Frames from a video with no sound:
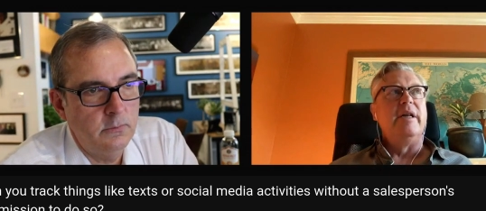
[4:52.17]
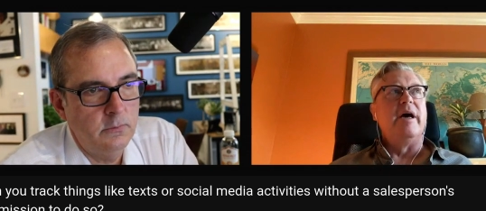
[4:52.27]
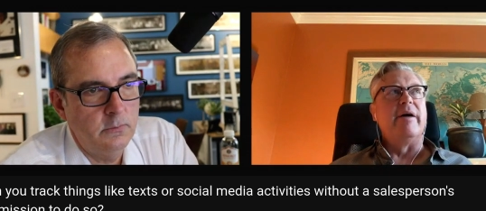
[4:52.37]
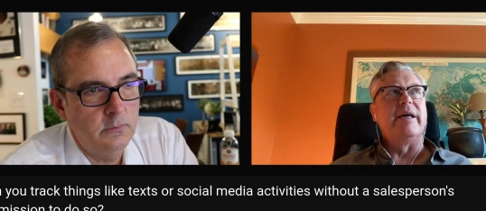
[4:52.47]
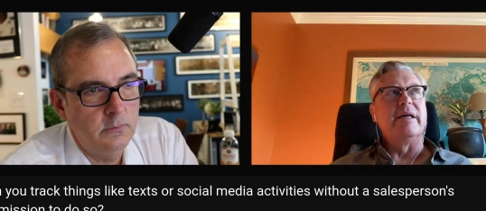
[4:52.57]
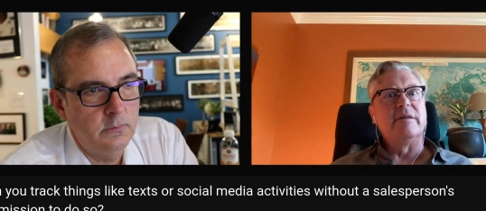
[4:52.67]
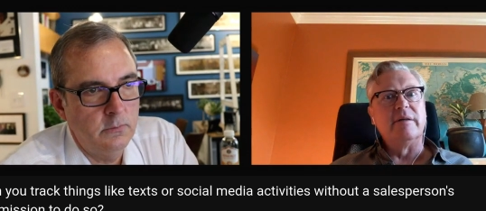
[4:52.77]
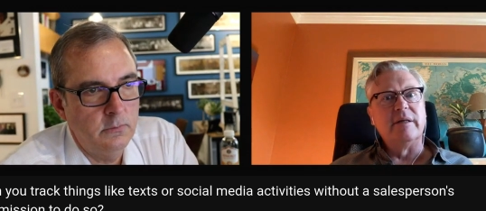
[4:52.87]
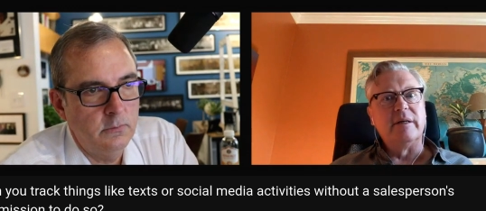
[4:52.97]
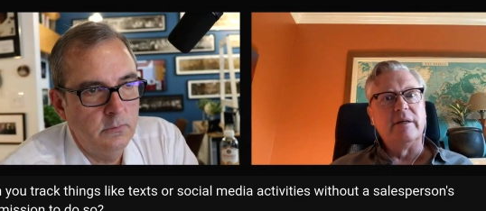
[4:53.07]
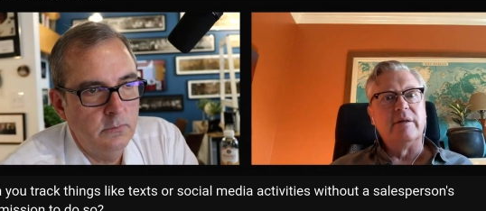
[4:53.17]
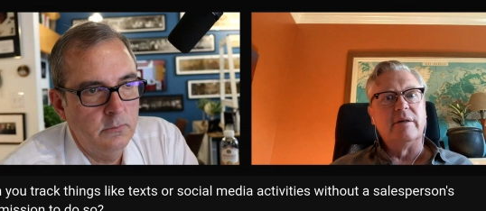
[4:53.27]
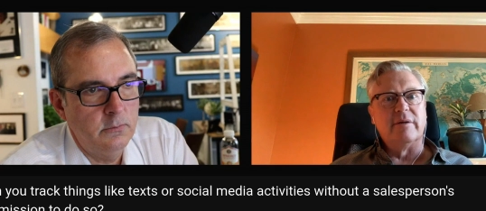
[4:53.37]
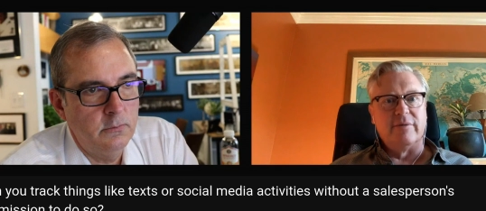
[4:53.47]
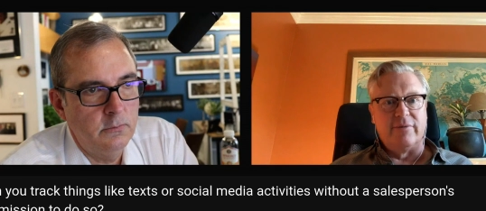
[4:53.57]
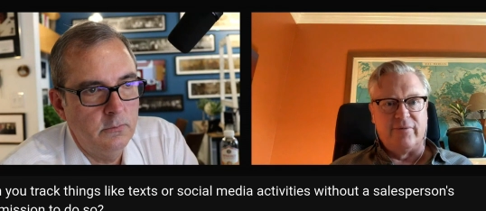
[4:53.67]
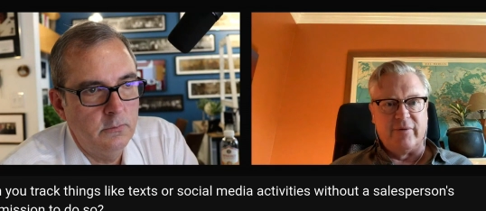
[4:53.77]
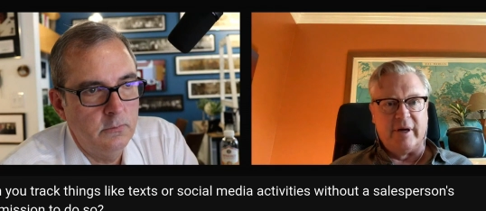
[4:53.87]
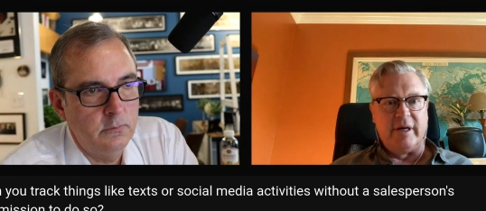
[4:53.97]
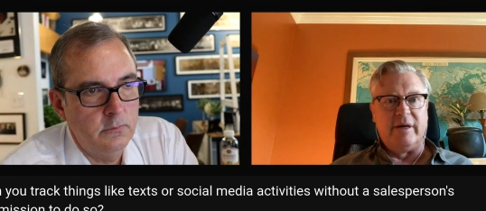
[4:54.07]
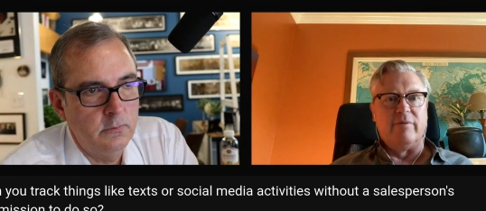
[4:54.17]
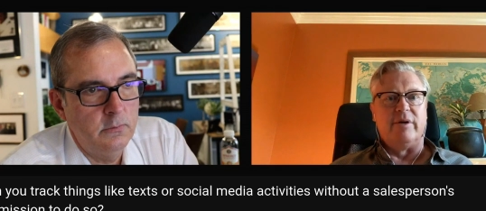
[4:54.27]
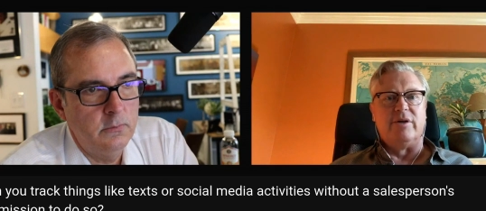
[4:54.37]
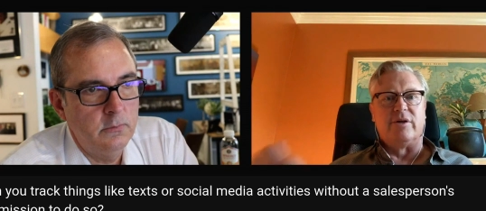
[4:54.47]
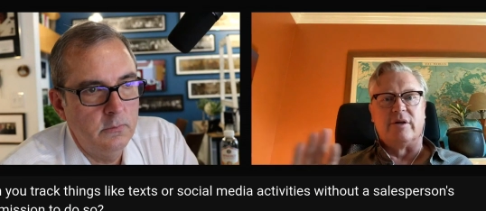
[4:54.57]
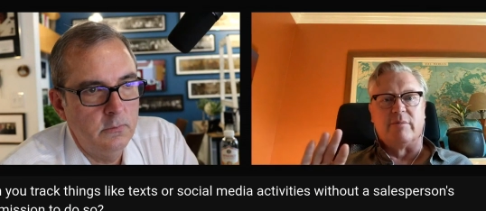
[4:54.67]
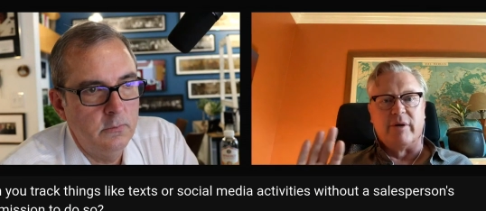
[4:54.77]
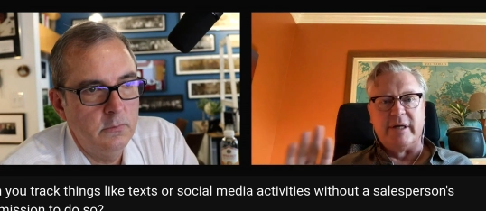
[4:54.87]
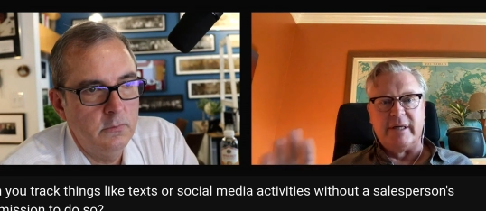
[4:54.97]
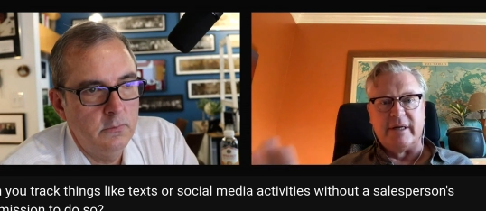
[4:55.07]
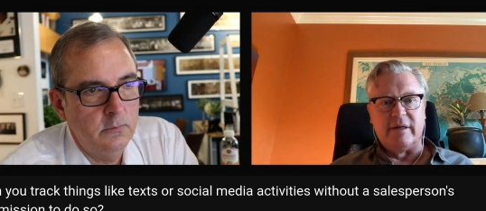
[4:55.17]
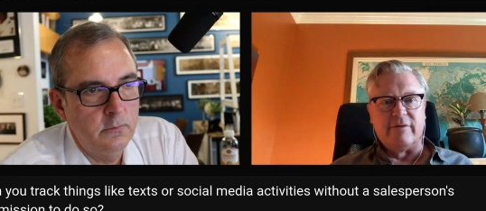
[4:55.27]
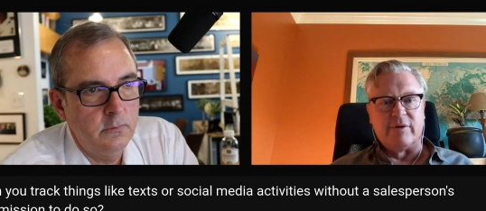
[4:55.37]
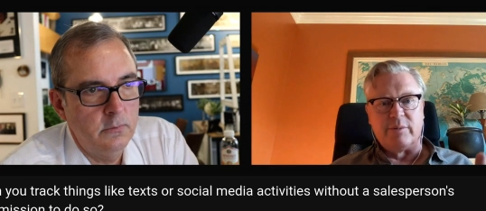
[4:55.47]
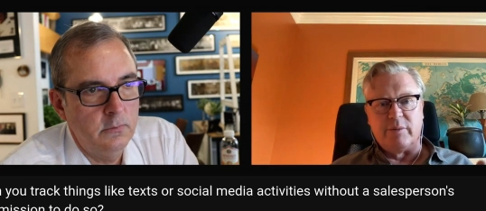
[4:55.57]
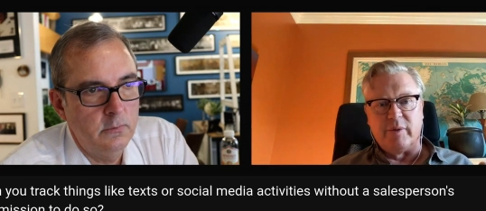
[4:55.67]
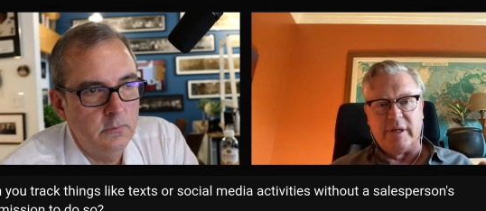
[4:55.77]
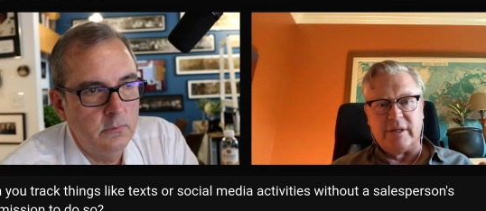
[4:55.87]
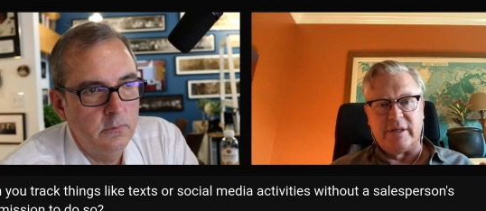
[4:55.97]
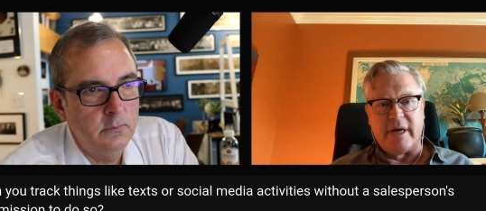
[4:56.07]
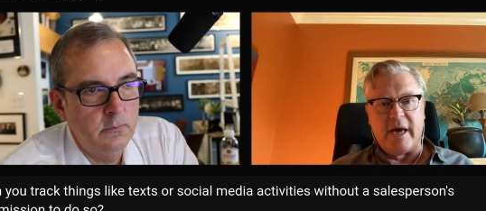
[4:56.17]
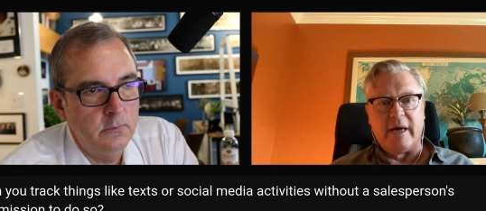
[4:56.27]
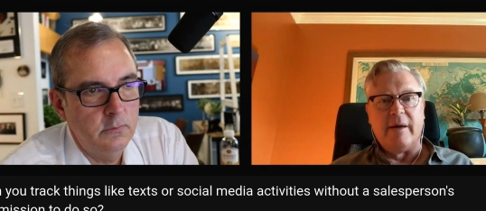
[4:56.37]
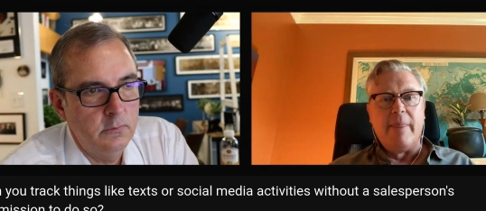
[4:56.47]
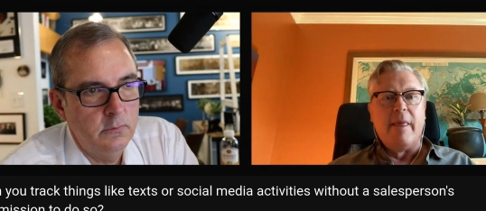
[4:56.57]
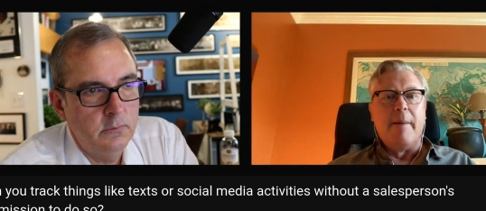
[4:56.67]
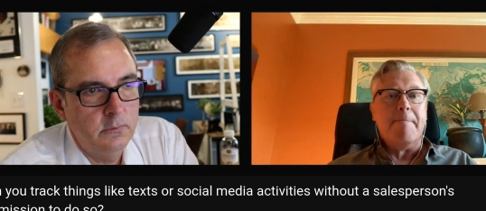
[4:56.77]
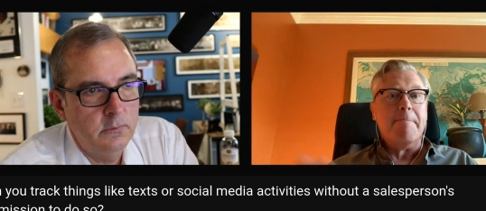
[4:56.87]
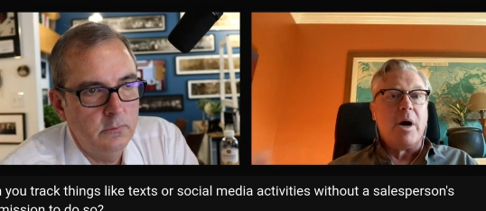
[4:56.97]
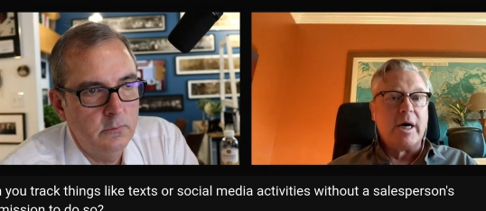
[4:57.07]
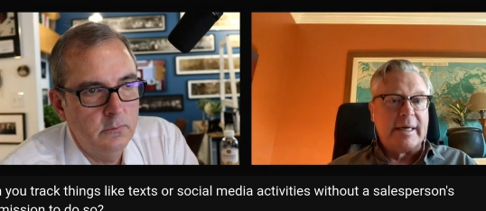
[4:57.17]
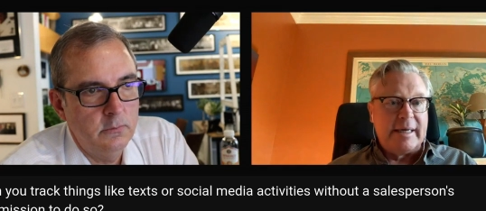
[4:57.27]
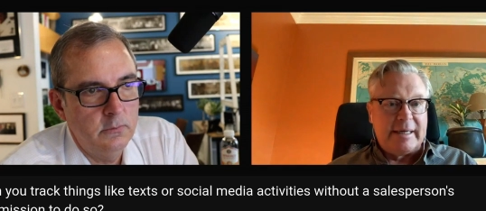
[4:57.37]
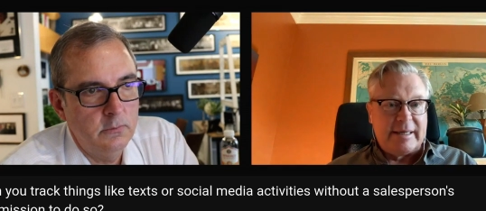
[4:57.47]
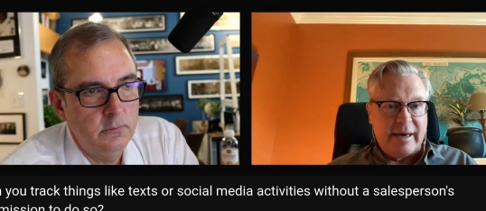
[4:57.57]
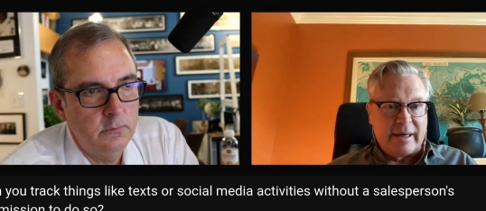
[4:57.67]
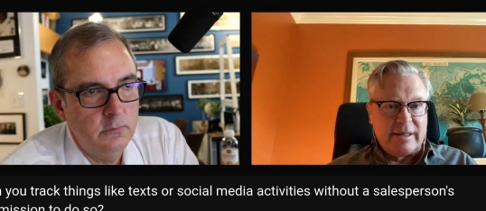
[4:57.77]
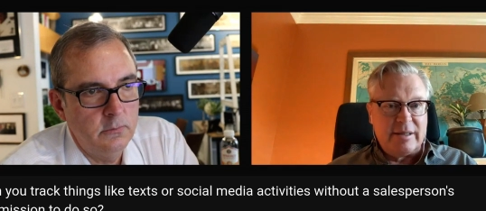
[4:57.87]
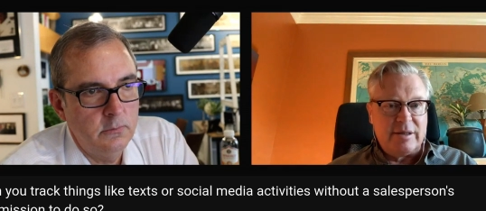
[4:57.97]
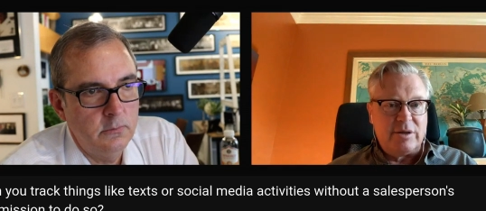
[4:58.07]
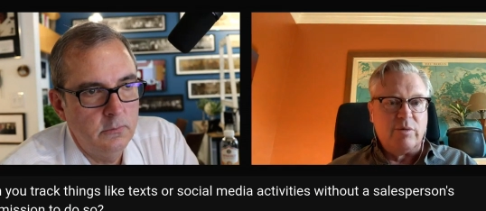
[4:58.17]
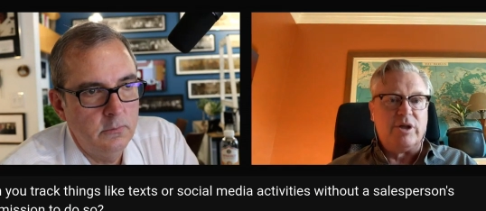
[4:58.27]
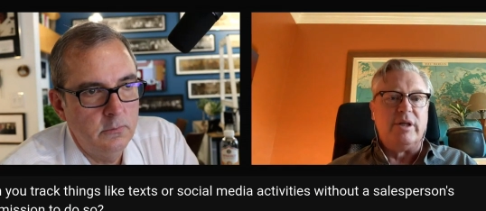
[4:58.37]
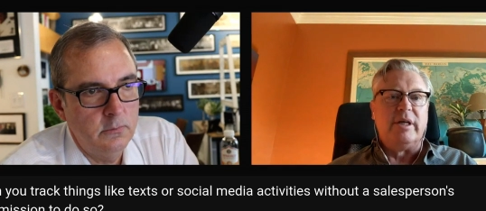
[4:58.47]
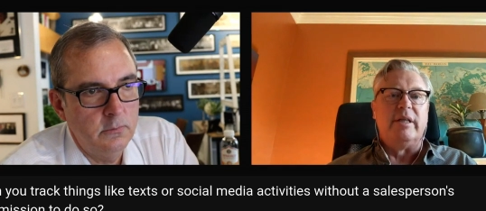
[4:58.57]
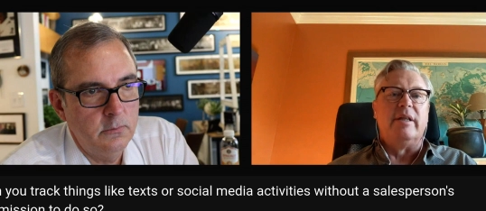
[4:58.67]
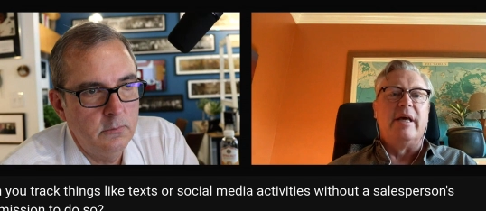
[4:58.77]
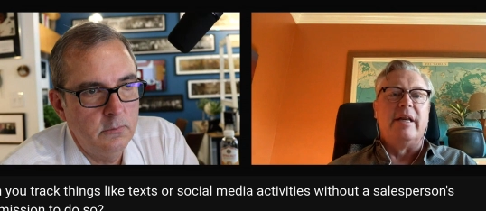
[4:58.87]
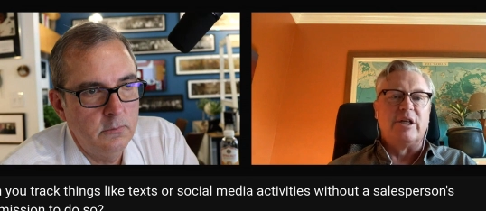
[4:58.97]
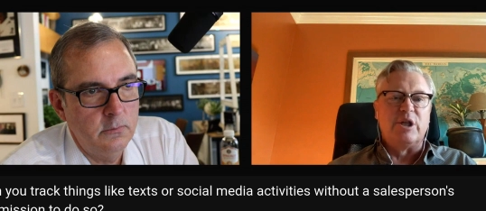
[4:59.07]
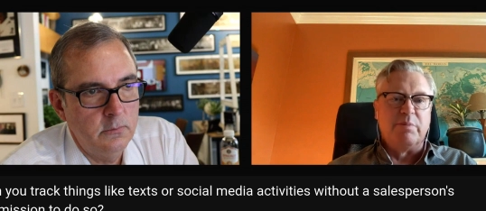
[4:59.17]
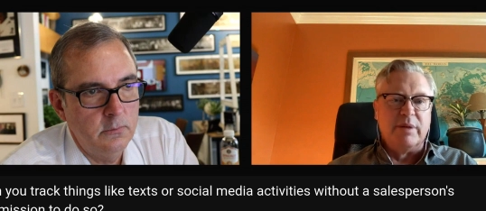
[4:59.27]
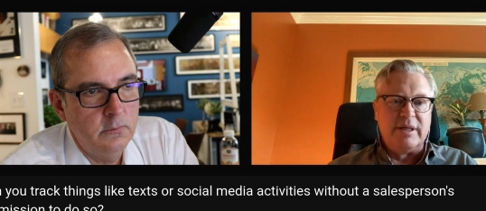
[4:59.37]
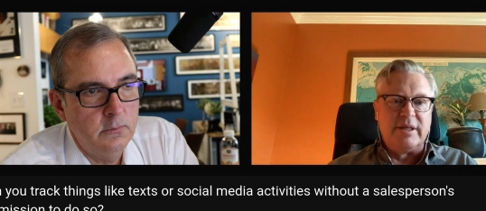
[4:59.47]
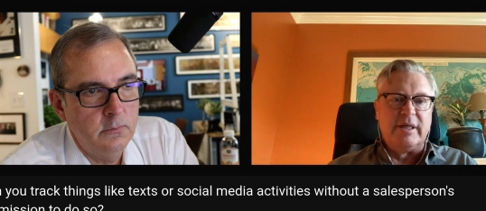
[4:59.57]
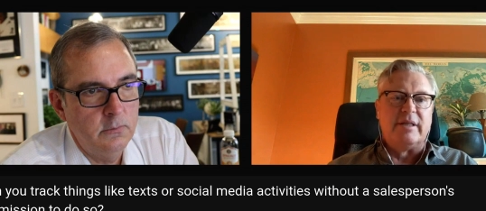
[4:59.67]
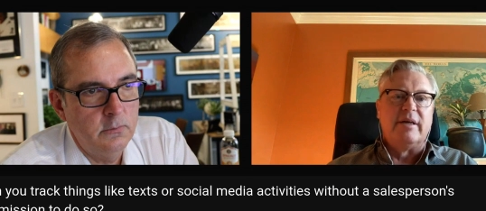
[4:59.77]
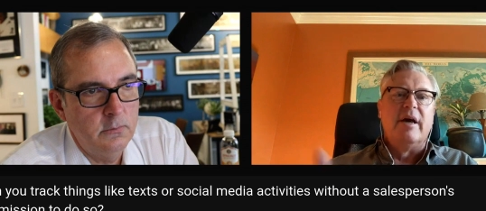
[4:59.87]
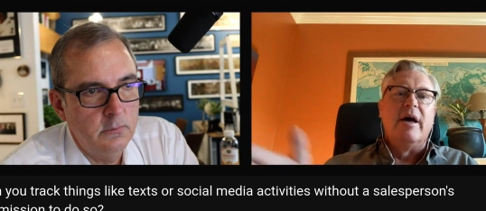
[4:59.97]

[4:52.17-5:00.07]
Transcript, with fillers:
Speaker 1: Now it gets a little funny when you start to break down the difference between say marketing texts which need an explicit